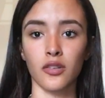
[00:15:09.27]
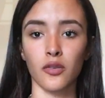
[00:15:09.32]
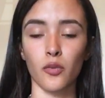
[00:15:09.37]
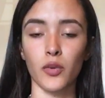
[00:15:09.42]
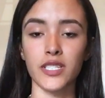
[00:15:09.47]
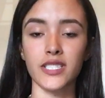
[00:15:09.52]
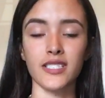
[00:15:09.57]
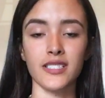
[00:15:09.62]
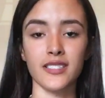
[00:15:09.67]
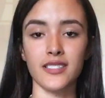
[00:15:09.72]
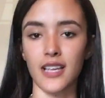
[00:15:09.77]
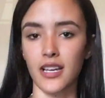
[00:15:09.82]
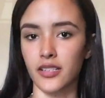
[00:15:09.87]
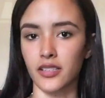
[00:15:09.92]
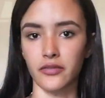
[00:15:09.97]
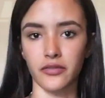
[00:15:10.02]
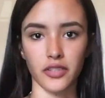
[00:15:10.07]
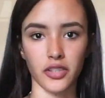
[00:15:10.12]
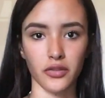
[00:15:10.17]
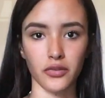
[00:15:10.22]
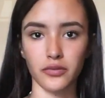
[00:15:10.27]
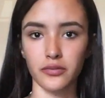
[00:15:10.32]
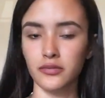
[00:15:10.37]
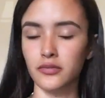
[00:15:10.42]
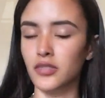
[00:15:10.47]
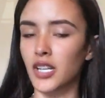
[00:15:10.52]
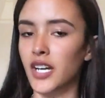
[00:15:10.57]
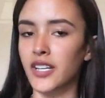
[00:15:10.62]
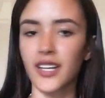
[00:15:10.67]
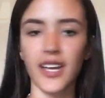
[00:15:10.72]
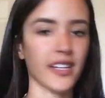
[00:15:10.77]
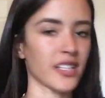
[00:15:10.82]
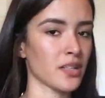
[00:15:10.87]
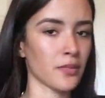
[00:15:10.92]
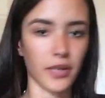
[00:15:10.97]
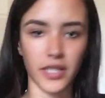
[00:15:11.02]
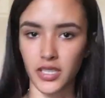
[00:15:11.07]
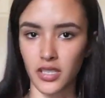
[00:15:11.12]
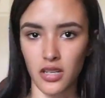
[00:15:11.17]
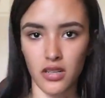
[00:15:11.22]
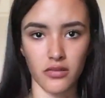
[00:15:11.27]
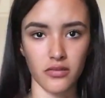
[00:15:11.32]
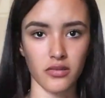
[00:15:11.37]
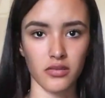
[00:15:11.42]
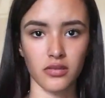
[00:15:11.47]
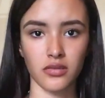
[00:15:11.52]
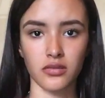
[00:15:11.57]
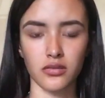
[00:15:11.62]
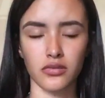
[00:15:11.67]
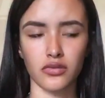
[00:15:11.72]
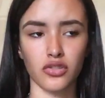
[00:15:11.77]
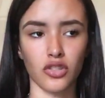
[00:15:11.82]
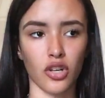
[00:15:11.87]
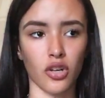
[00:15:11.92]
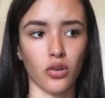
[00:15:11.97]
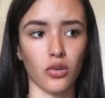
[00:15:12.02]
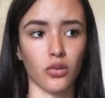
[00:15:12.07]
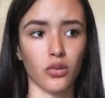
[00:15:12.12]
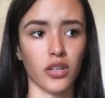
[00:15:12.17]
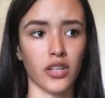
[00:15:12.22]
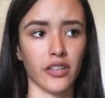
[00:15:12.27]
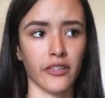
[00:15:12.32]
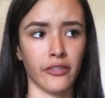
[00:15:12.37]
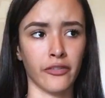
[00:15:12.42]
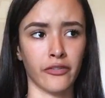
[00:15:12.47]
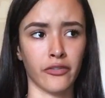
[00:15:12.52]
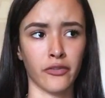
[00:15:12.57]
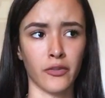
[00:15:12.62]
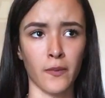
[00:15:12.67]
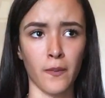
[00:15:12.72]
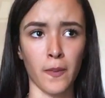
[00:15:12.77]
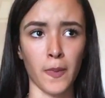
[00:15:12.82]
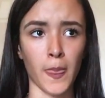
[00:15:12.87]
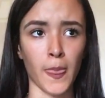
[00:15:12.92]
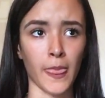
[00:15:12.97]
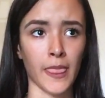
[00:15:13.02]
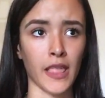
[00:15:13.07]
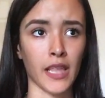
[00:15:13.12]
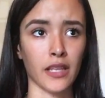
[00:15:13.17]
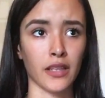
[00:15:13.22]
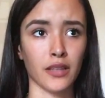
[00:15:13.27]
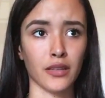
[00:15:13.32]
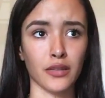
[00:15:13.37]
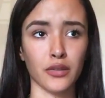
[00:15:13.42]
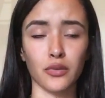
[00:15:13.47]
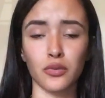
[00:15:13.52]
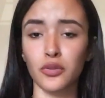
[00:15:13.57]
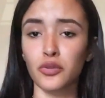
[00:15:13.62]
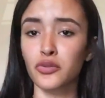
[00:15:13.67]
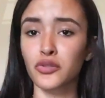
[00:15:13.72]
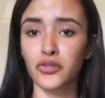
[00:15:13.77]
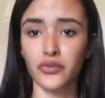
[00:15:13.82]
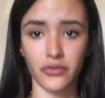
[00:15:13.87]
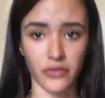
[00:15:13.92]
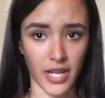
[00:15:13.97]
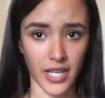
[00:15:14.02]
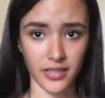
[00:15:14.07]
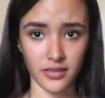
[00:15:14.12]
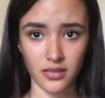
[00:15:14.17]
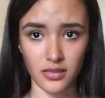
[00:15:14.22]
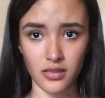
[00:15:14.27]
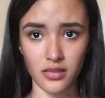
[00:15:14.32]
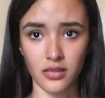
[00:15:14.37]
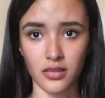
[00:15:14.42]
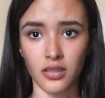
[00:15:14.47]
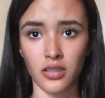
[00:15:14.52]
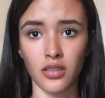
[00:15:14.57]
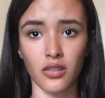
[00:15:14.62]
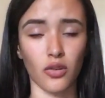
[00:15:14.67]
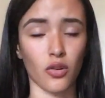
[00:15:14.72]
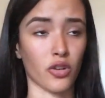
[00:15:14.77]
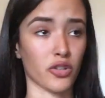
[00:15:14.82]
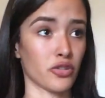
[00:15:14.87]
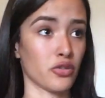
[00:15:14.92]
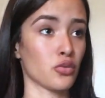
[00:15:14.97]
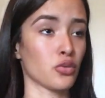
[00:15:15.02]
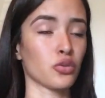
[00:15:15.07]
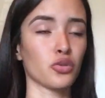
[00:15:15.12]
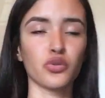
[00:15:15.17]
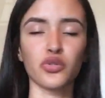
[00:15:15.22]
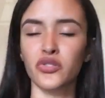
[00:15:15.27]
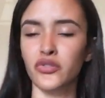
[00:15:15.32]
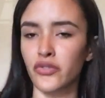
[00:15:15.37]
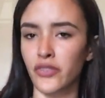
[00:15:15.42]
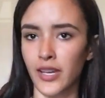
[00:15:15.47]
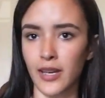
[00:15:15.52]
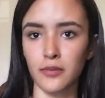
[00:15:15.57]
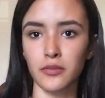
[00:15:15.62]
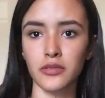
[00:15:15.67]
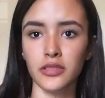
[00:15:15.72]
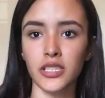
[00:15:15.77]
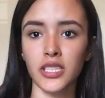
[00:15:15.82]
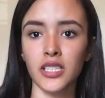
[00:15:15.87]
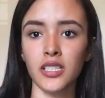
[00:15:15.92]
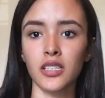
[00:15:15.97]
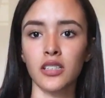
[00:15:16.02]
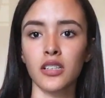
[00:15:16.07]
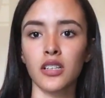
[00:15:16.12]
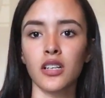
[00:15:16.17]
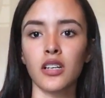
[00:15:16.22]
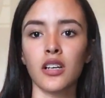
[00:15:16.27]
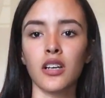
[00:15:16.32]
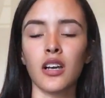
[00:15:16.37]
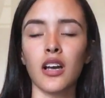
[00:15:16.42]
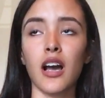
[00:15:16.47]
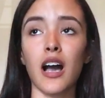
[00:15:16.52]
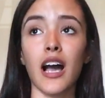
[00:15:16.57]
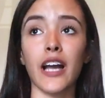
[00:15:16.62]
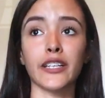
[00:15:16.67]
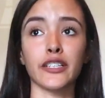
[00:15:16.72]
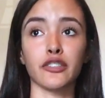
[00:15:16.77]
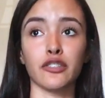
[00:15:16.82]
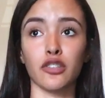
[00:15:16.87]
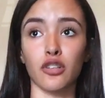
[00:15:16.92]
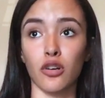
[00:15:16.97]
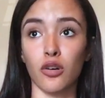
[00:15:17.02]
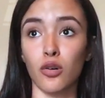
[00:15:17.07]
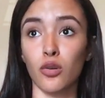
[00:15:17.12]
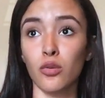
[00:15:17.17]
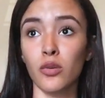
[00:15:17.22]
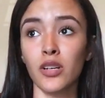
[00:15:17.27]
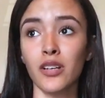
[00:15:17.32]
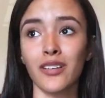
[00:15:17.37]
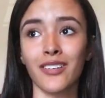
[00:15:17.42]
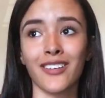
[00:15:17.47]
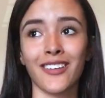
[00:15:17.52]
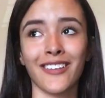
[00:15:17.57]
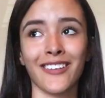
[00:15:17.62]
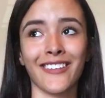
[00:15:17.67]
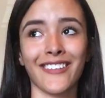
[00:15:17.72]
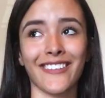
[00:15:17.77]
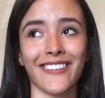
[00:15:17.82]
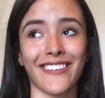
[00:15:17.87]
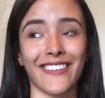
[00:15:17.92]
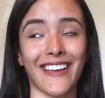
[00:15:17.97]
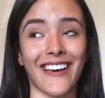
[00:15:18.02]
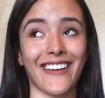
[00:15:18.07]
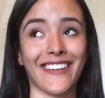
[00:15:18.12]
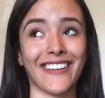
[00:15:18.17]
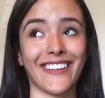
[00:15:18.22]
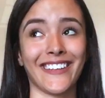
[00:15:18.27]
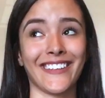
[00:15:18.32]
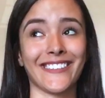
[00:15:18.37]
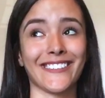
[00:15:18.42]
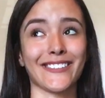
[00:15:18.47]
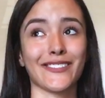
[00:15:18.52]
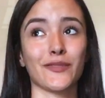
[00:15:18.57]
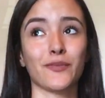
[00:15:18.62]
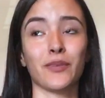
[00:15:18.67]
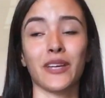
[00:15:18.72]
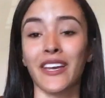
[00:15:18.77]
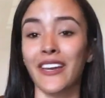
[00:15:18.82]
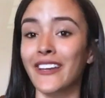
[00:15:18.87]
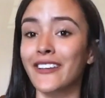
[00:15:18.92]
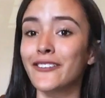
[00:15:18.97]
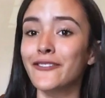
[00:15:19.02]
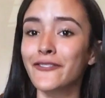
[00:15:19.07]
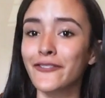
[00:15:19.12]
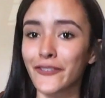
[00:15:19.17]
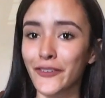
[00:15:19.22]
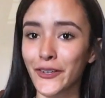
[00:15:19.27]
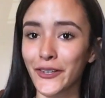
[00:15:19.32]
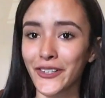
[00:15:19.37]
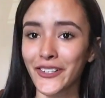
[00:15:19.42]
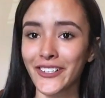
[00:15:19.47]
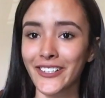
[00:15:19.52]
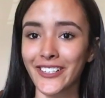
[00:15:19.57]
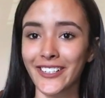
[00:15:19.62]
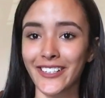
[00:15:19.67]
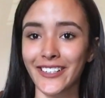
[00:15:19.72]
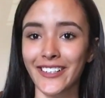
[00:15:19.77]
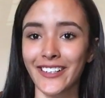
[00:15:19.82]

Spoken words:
what's inside of you, not anybody else. So if you lose friends or you lose family, I know that it is painful,